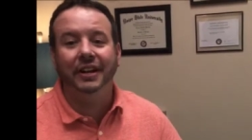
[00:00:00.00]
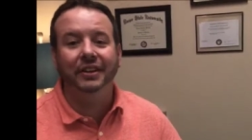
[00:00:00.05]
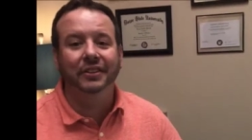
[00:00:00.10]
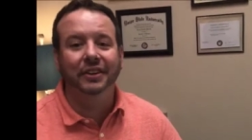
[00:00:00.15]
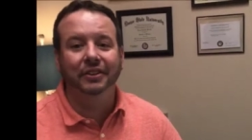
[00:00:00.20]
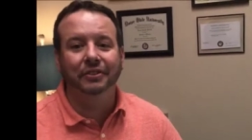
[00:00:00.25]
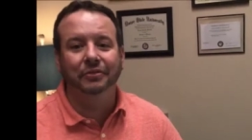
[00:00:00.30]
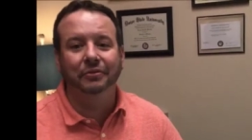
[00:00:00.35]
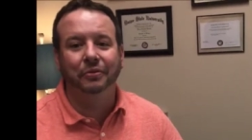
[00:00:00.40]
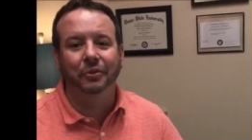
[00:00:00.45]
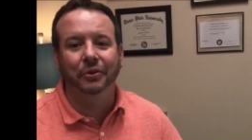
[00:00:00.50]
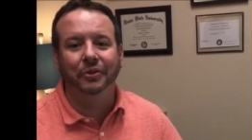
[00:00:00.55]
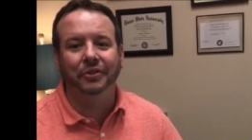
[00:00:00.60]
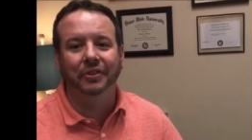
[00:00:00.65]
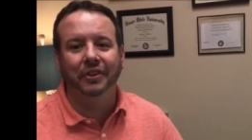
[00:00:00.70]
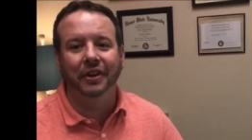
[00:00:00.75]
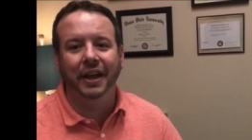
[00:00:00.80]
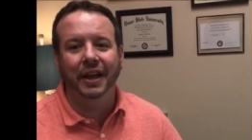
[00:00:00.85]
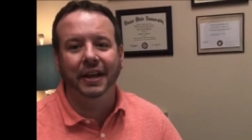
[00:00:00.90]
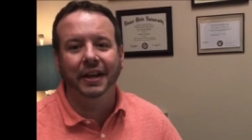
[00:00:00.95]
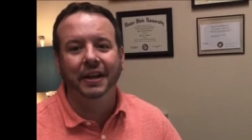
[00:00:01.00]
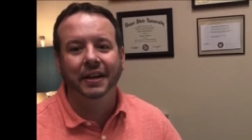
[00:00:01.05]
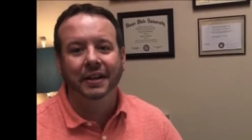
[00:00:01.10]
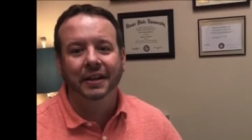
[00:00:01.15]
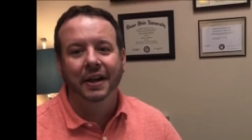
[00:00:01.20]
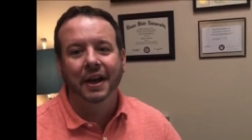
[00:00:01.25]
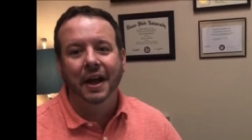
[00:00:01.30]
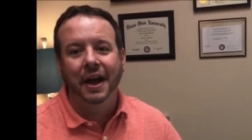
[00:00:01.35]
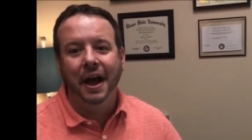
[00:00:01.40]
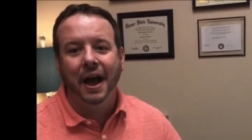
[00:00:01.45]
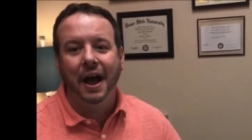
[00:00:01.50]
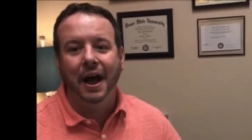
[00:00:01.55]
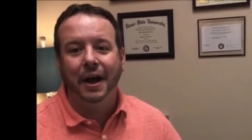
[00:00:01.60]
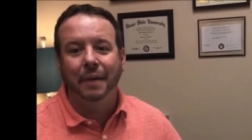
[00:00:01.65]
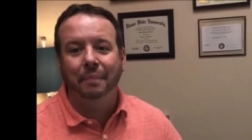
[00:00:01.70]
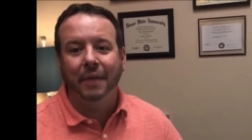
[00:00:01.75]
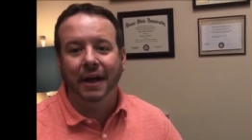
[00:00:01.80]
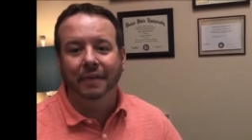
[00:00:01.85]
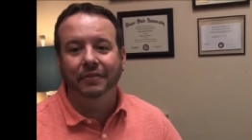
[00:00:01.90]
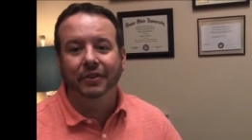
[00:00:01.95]
and I teach fourth grade.
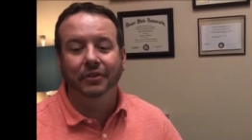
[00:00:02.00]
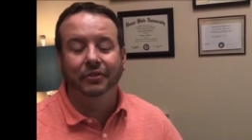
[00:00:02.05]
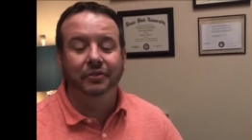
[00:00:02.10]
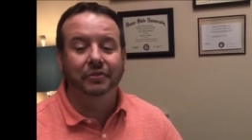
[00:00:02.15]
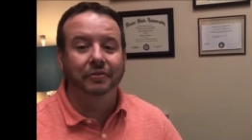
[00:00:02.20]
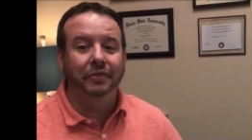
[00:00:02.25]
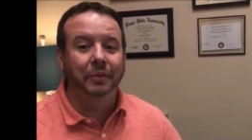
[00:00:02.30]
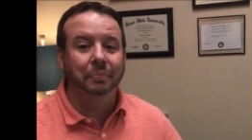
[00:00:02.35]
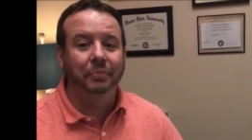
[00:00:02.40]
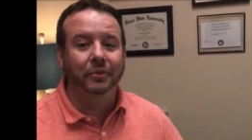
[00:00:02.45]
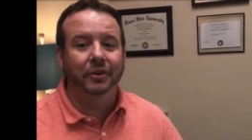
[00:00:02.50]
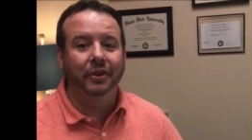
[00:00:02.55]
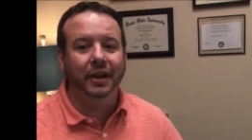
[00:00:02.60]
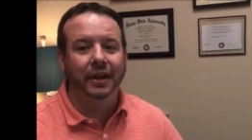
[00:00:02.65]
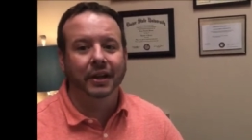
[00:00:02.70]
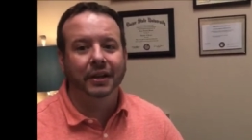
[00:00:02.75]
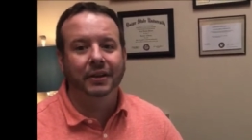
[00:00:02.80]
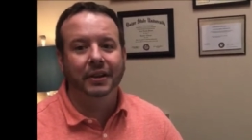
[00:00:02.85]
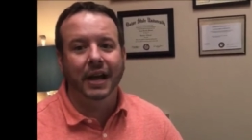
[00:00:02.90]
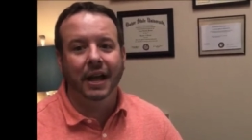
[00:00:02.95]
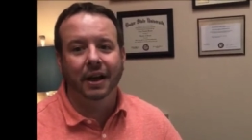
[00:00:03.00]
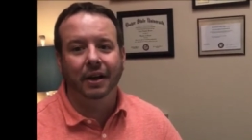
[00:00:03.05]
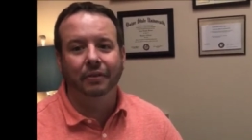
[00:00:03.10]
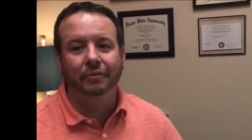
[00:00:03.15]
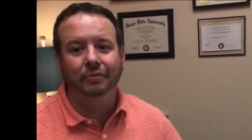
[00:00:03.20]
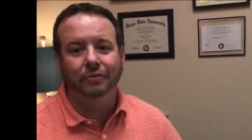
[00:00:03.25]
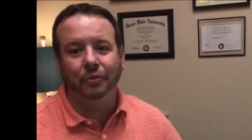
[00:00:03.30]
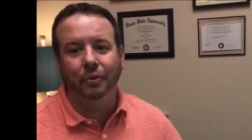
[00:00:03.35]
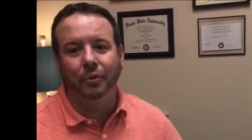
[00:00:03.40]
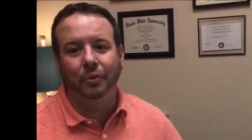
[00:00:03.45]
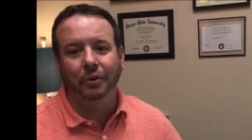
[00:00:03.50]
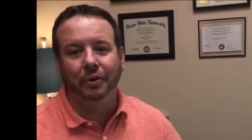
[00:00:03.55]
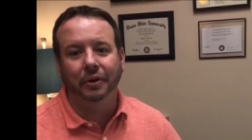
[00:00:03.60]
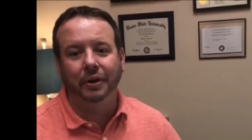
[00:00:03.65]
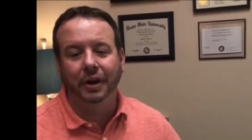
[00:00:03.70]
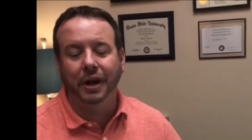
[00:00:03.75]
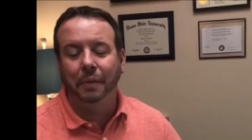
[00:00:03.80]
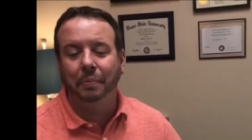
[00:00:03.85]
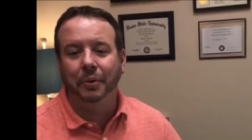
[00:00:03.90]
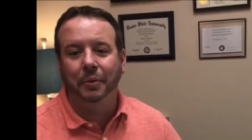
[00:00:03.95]
Um, I've used Flipgrid now
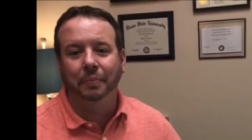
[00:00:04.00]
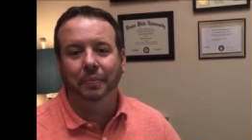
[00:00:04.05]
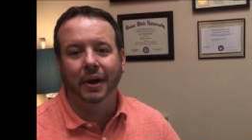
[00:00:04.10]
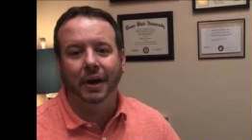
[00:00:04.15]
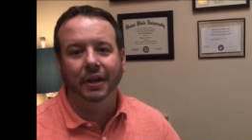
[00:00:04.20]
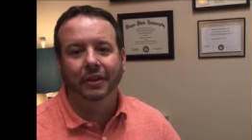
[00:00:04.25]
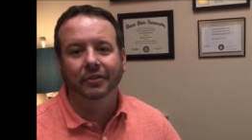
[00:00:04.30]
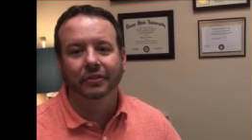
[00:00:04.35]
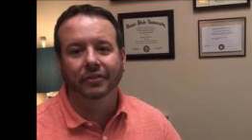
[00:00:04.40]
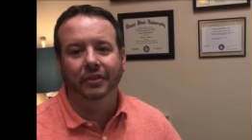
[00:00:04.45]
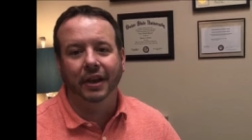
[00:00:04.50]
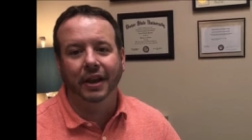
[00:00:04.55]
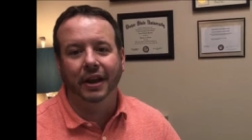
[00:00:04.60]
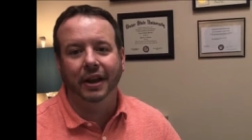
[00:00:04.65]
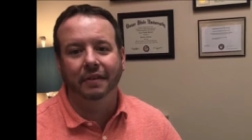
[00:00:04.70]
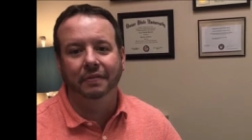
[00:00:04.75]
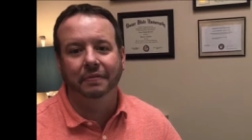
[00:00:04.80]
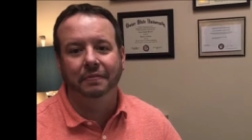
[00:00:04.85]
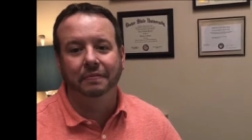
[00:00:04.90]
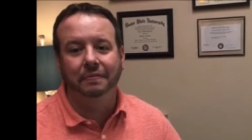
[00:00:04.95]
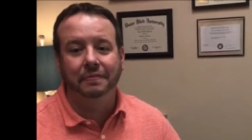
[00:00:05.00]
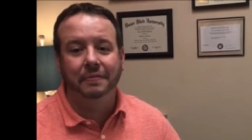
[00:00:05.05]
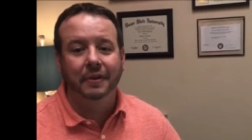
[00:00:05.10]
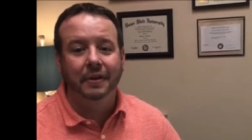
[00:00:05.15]
for a couple months and I've